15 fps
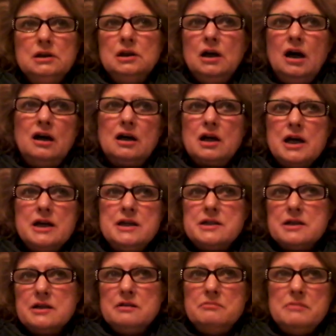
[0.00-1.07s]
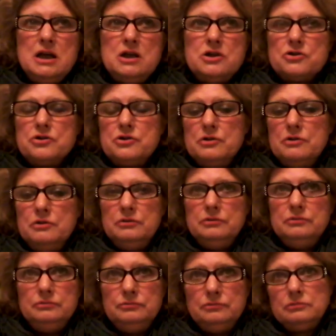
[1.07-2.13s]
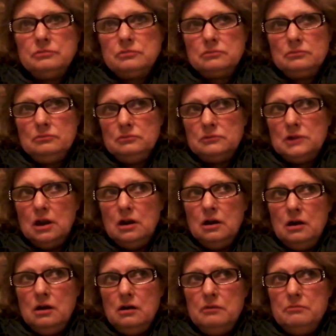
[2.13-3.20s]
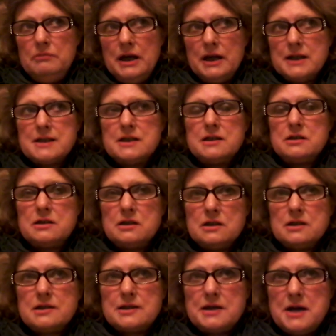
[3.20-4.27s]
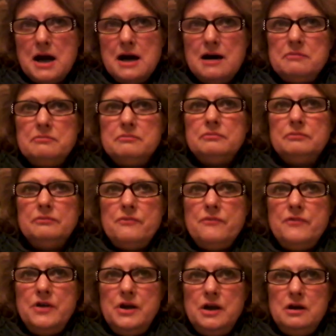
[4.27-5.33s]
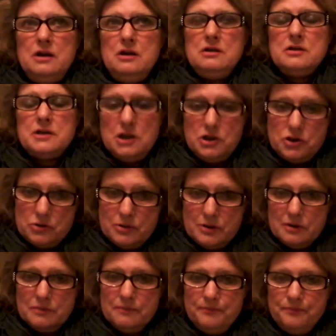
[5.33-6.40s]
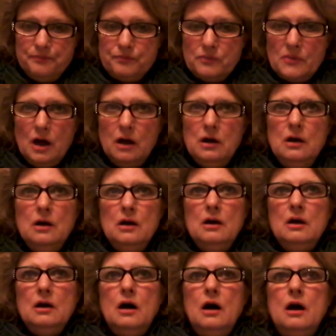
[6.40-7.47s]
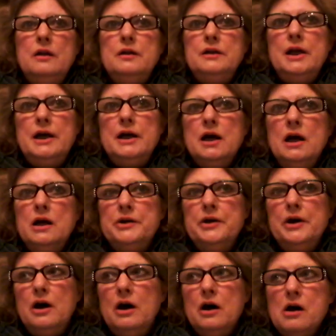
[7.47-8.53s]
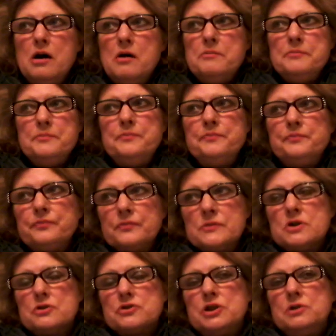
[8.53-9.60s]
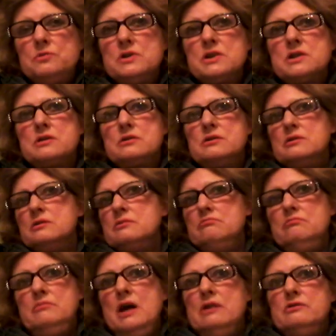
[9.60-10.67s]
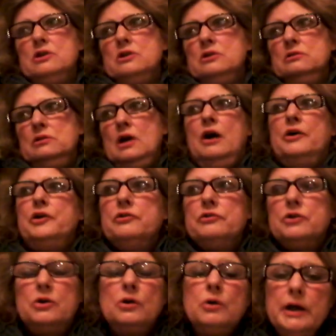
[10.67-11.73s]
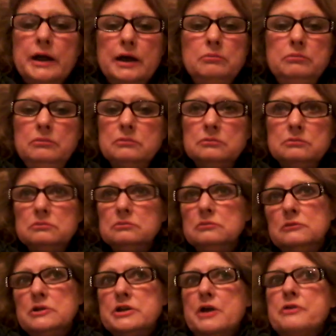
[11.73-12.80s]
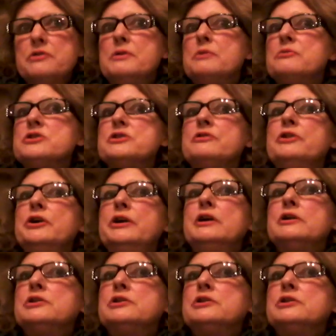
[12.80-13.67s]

all kinds of major medicines to stop the seizures. And then, so she was never out of her crib as I remember as a very young